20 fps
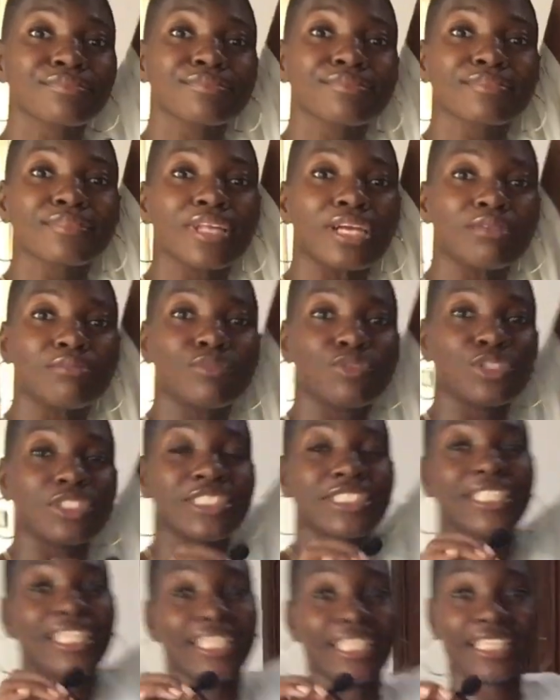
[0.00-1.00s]
I'm dressed
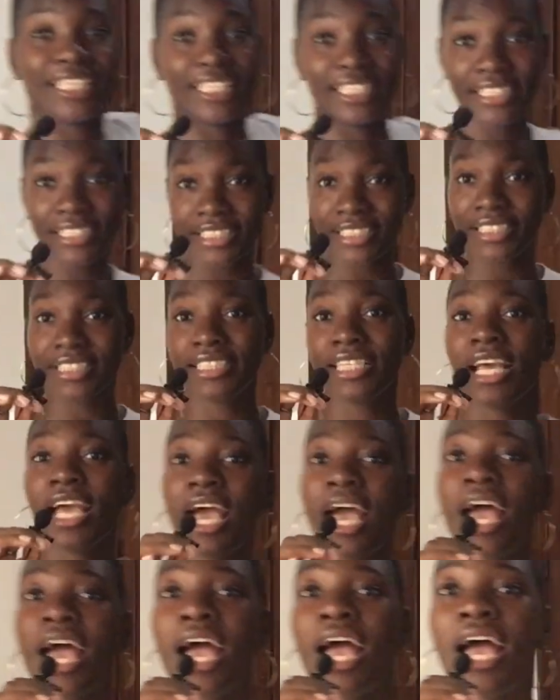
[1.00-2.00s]
like this.
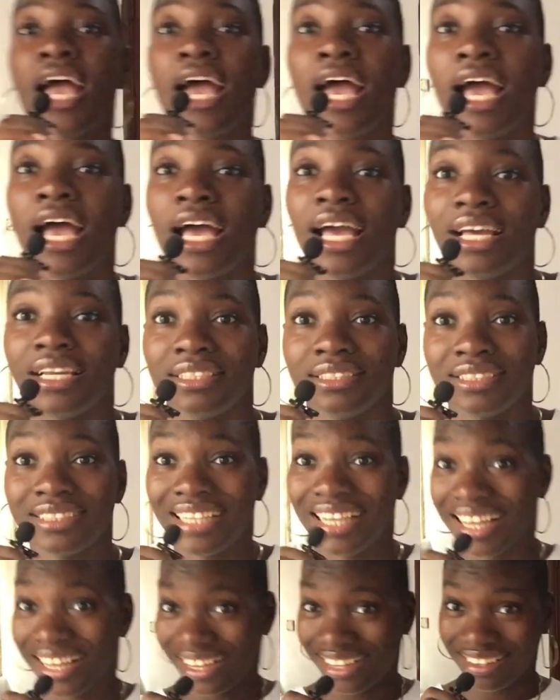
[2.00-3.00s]
And
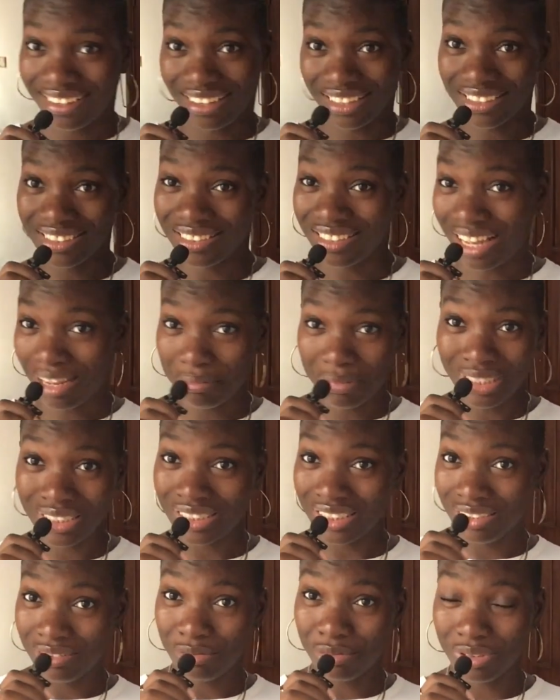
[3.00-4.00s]
actually, I'm
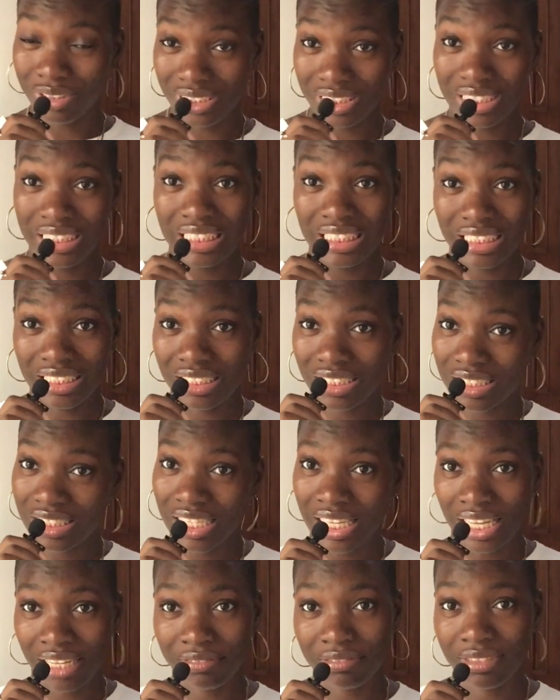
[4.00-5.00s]
actually running late, so I
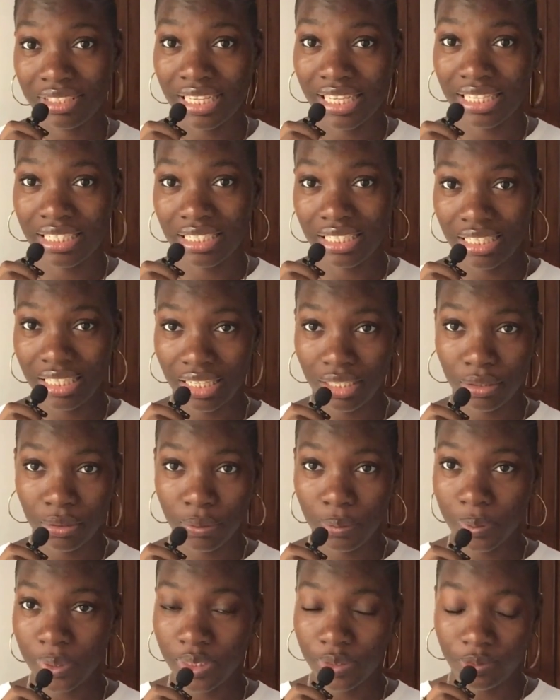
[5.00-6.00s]
have to like get
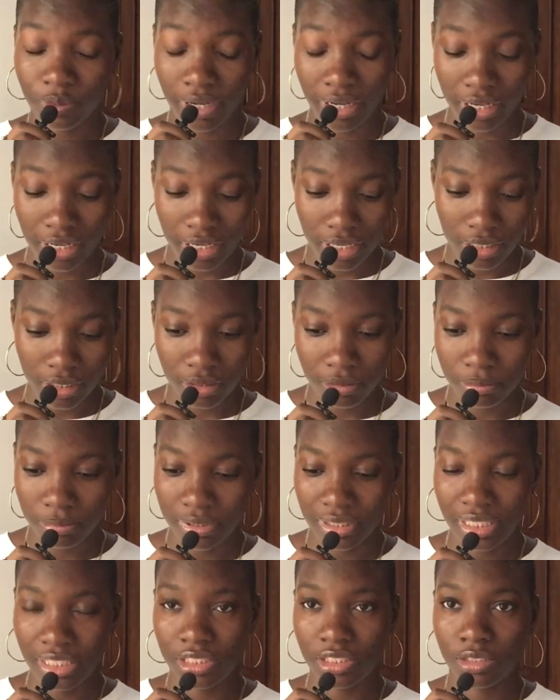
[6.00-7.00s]
going right now. But
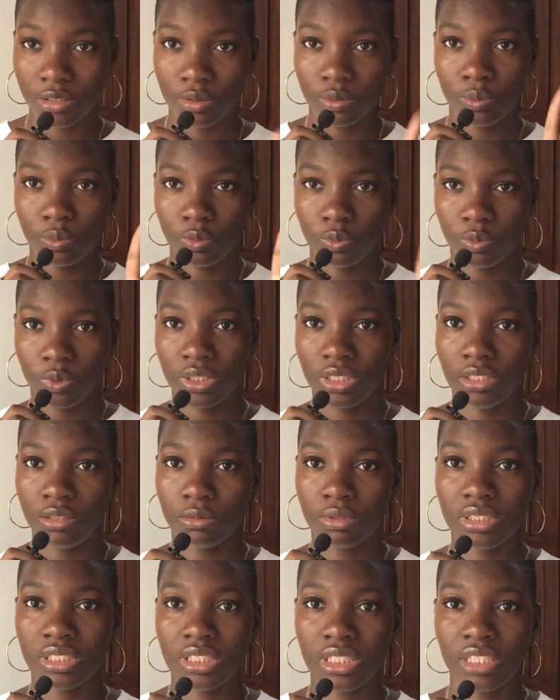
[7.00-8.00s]
I just quickly
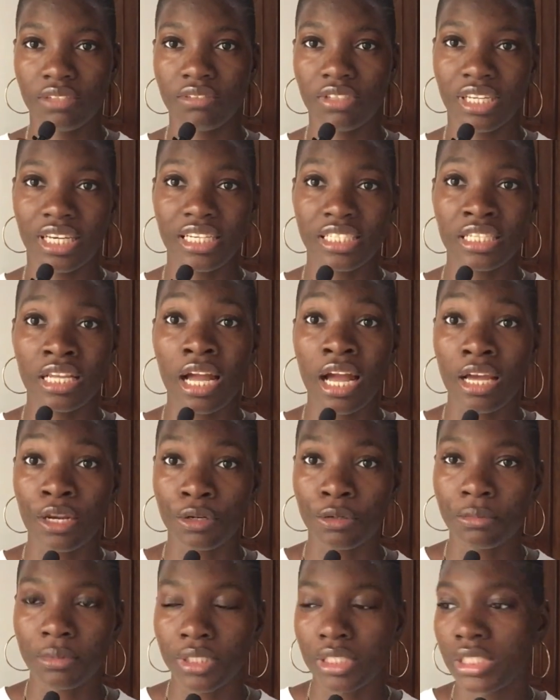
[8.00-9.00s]
want to give you guys an
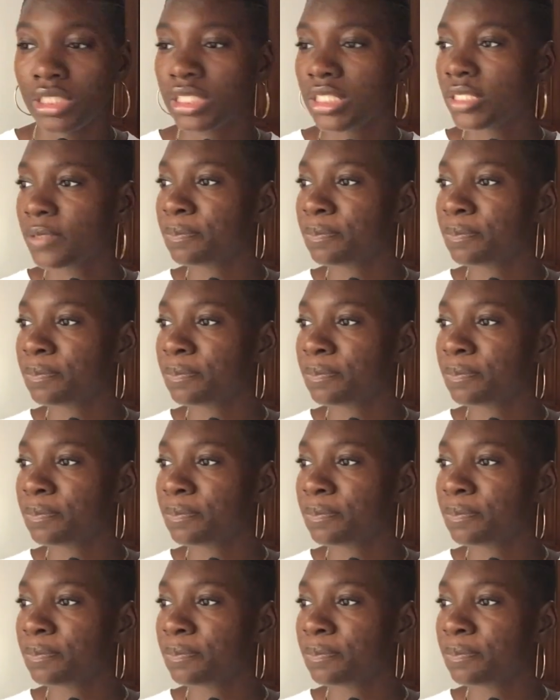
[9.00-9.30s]
update.